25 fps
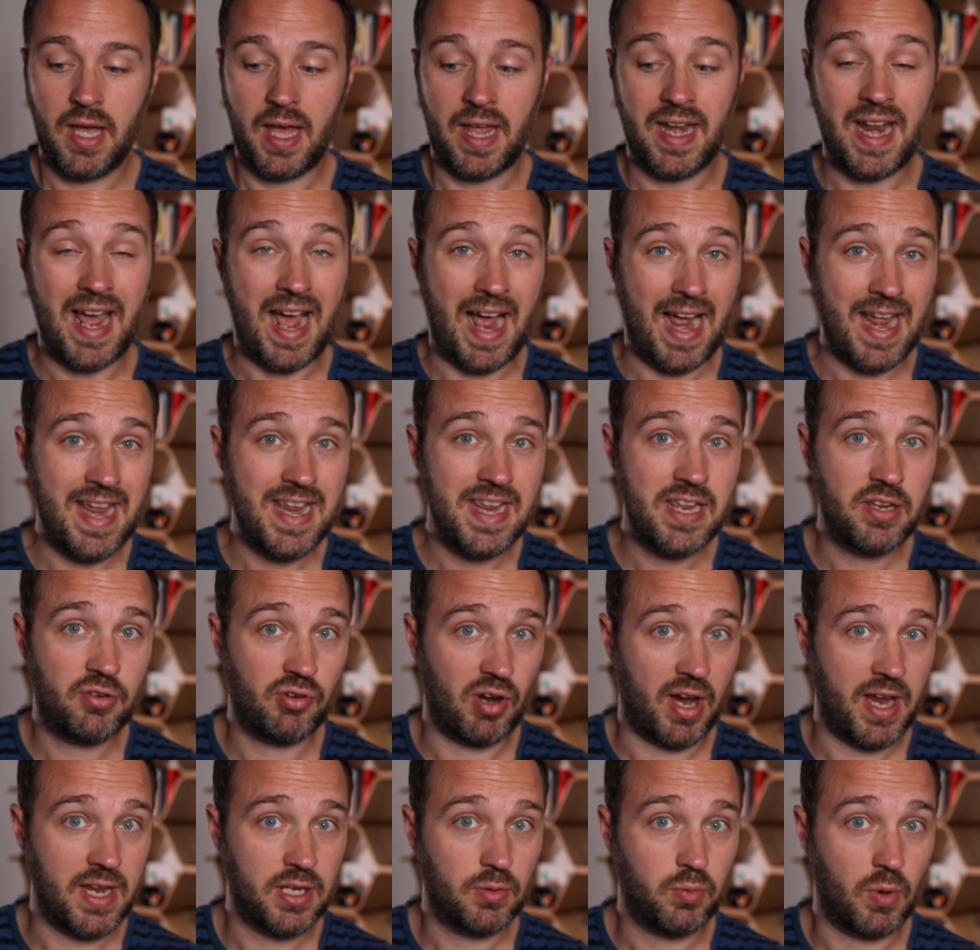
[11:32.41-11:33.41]
An
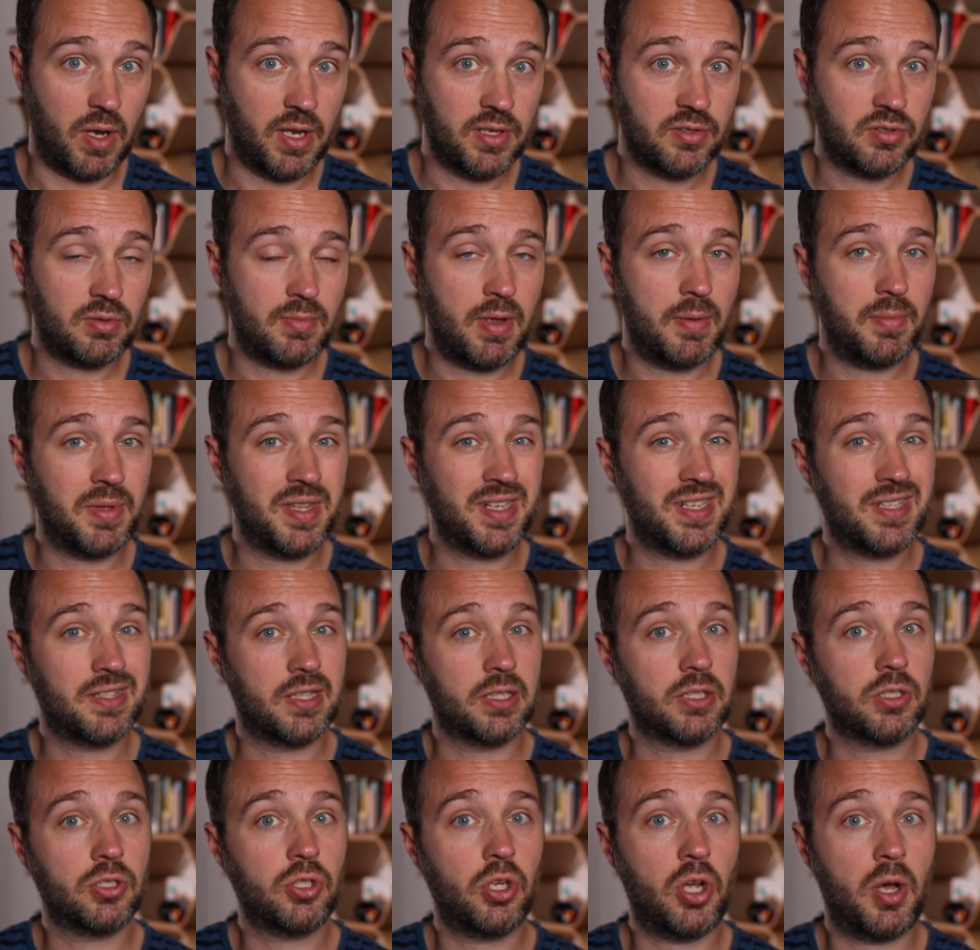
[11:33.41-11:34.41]
A-grade one, so remember this is
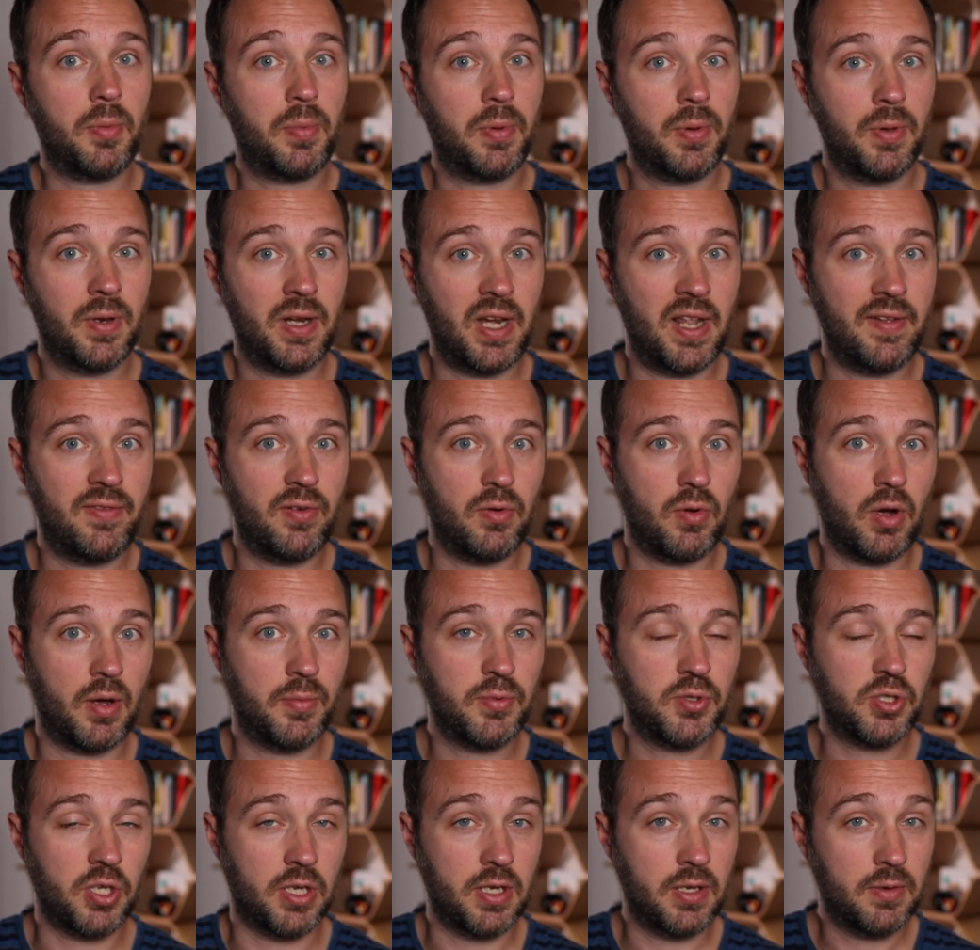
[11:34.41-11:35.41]
the top level
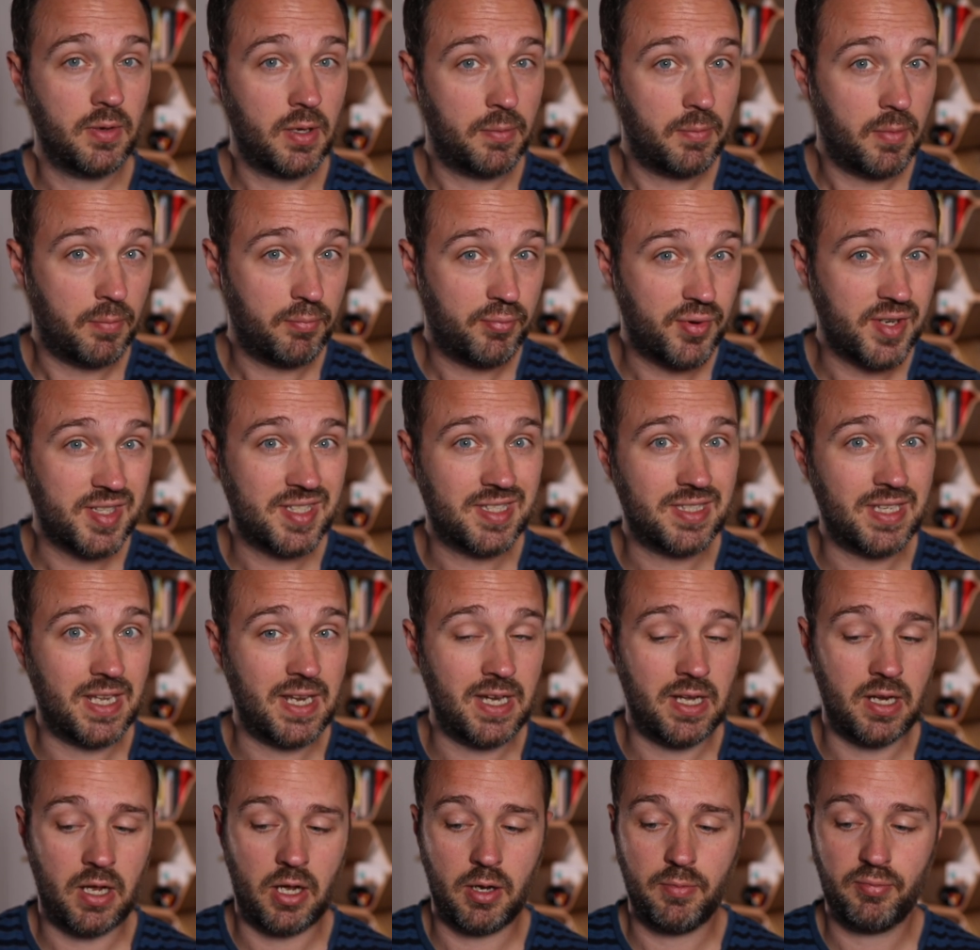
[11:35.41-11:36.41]
option,
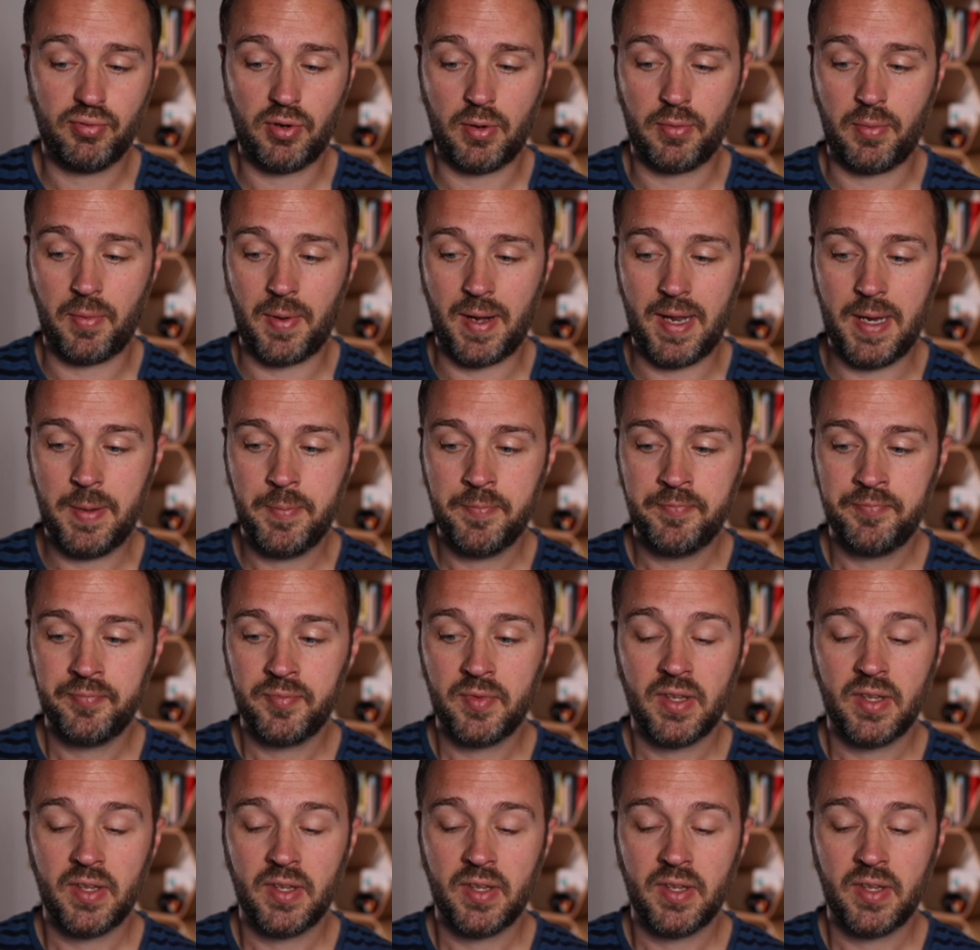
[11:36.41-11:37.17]
pristine, hope probably,